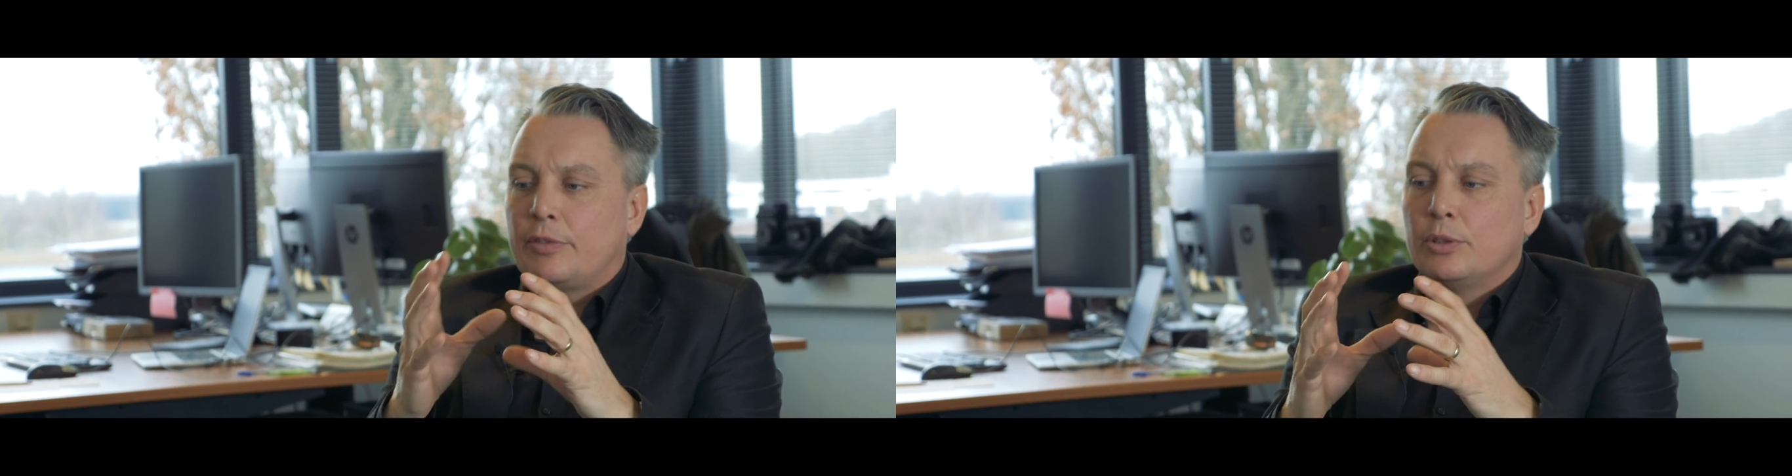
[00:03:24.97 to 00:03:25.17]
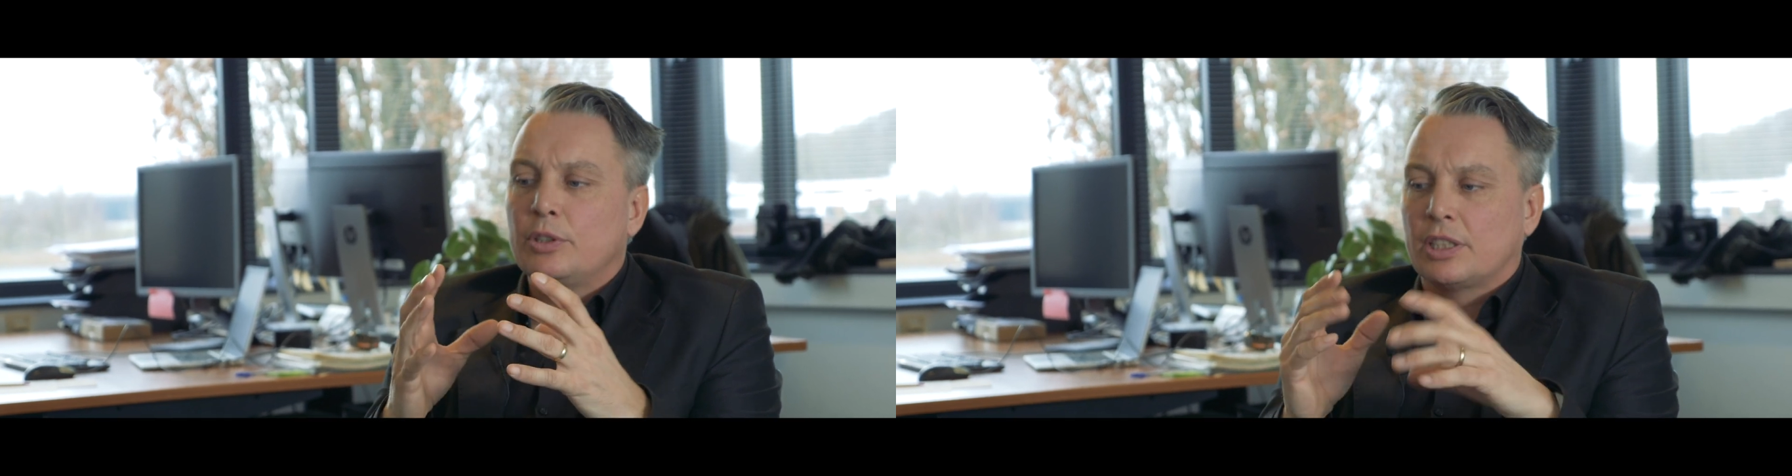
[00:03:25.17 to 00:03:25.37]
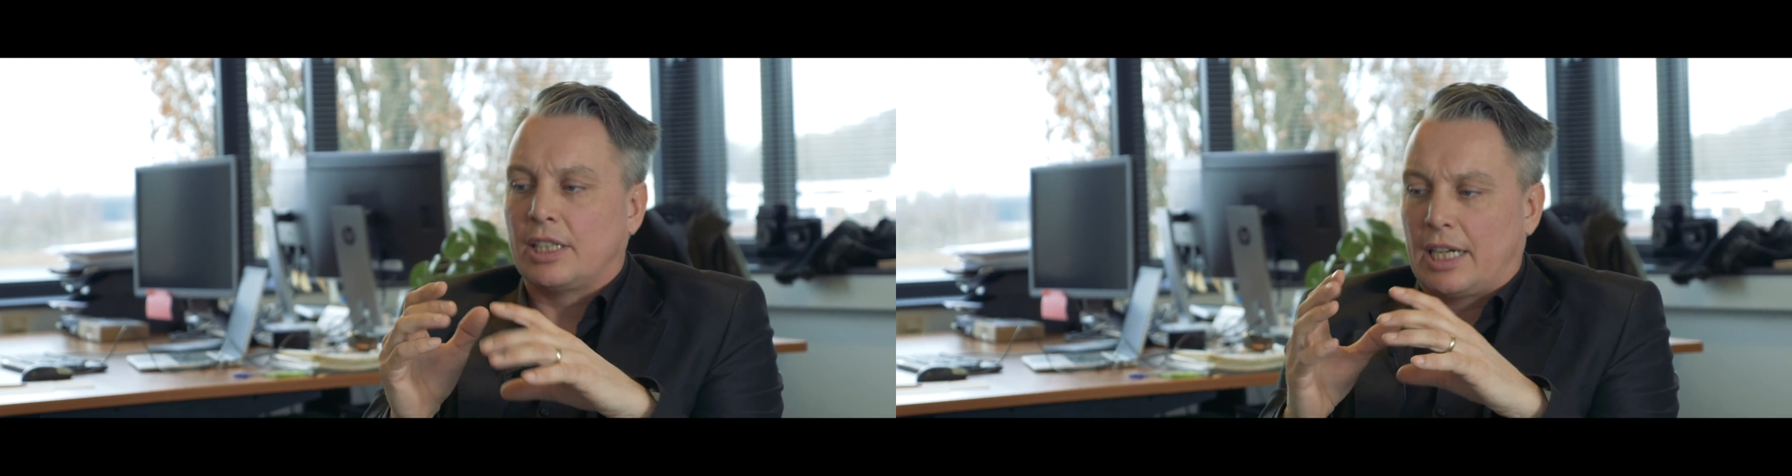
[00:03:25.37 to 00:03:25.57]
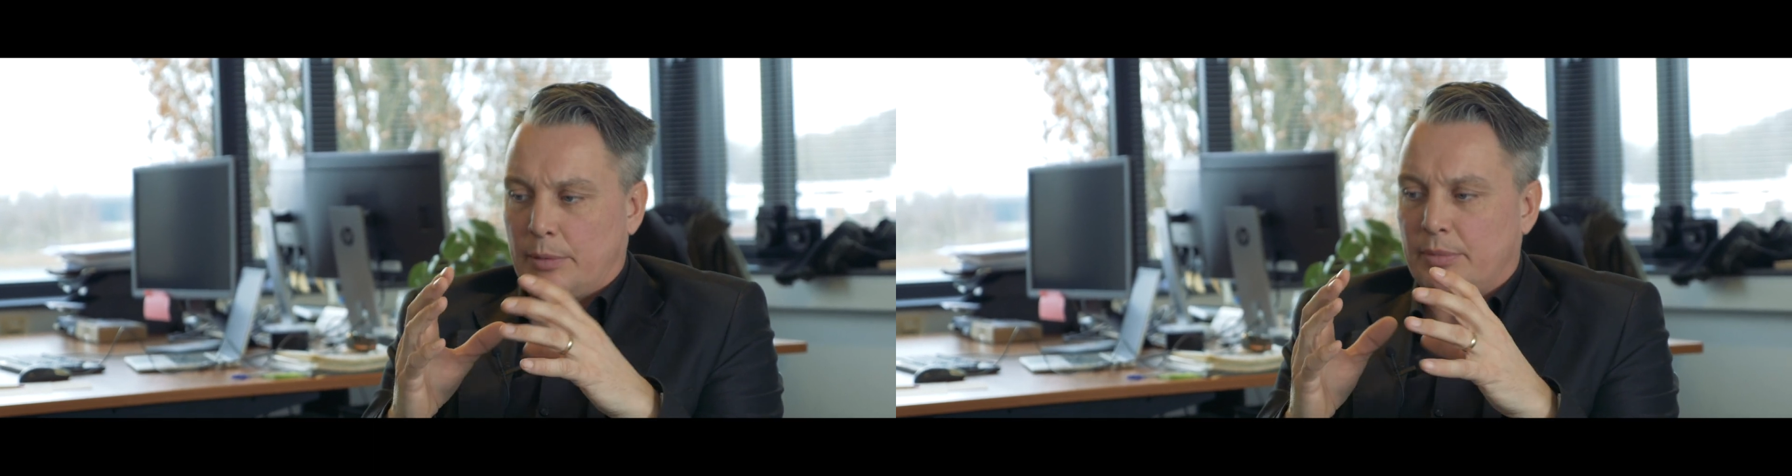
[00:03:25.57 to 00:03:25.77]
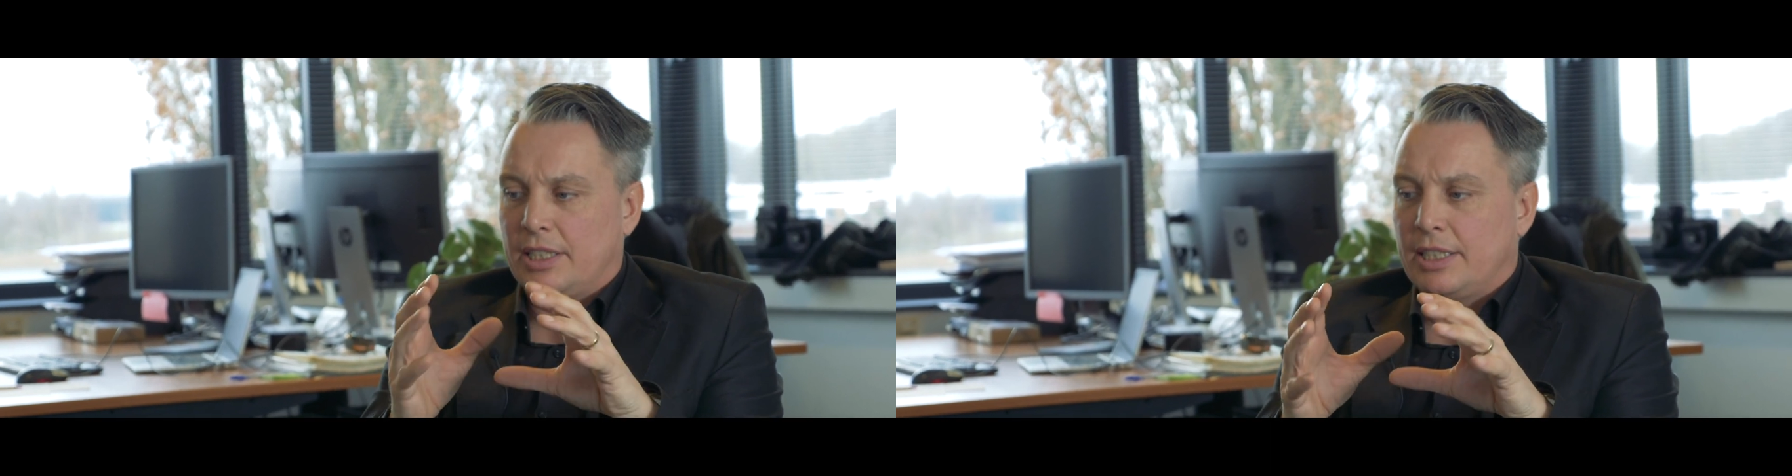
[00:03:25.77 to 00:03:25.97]
future, I
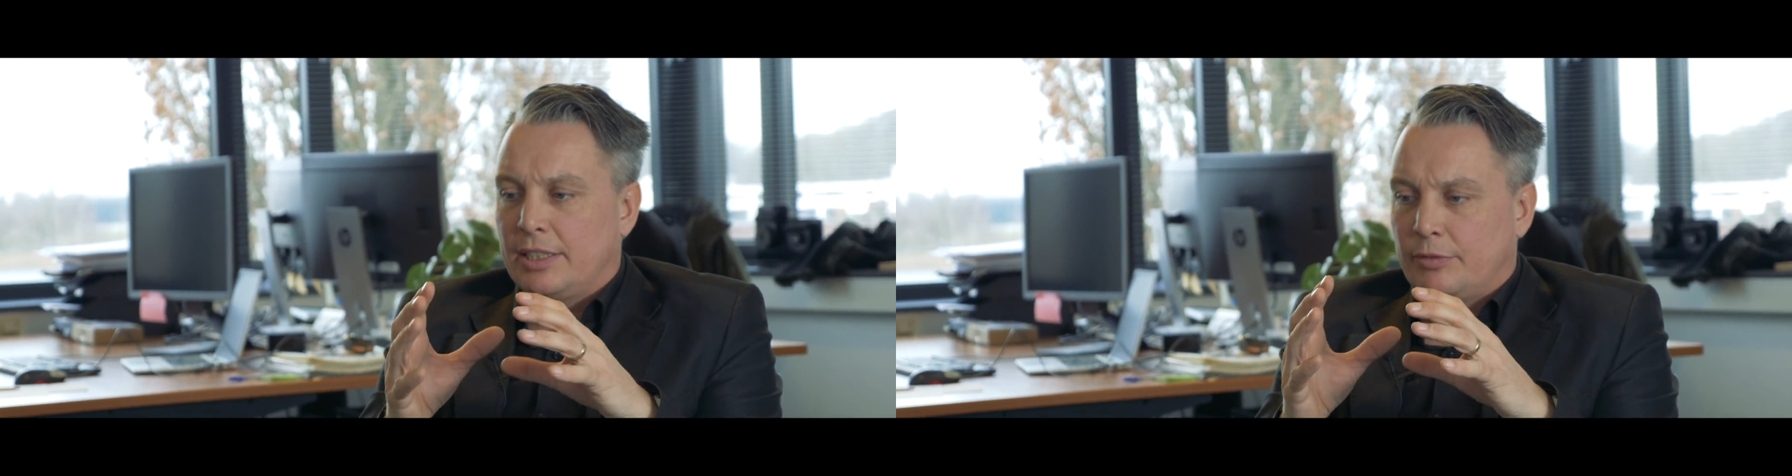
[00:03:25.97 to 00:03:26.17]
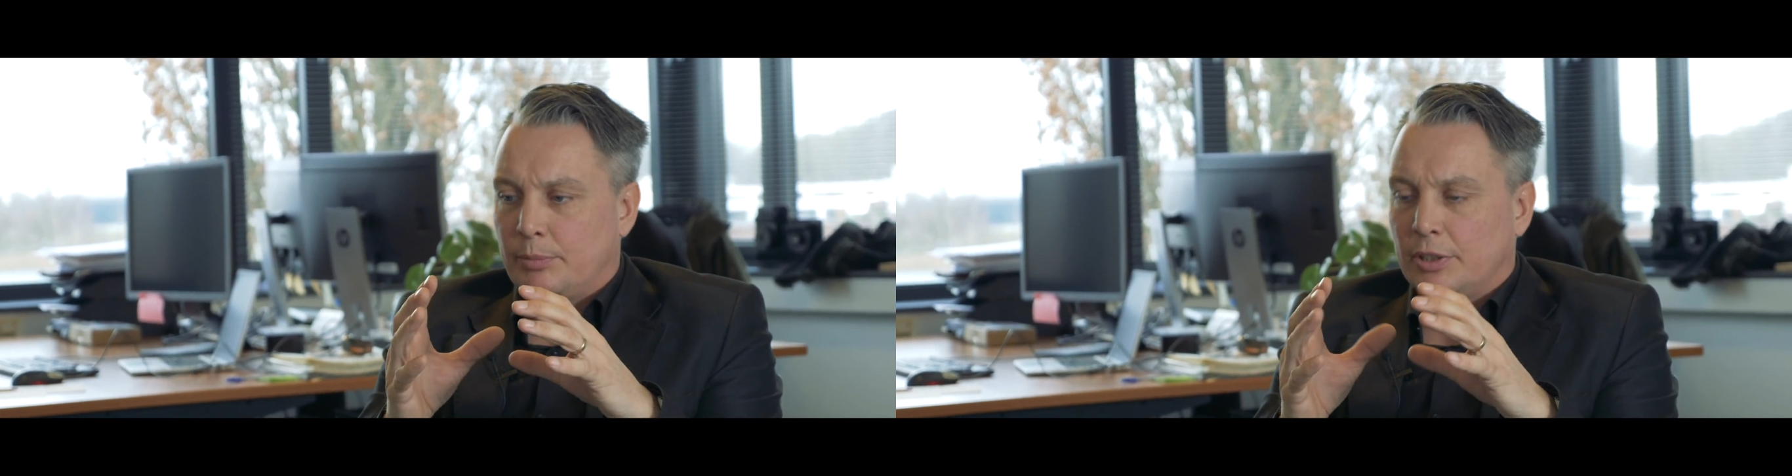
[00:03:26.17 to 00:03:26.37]
believe,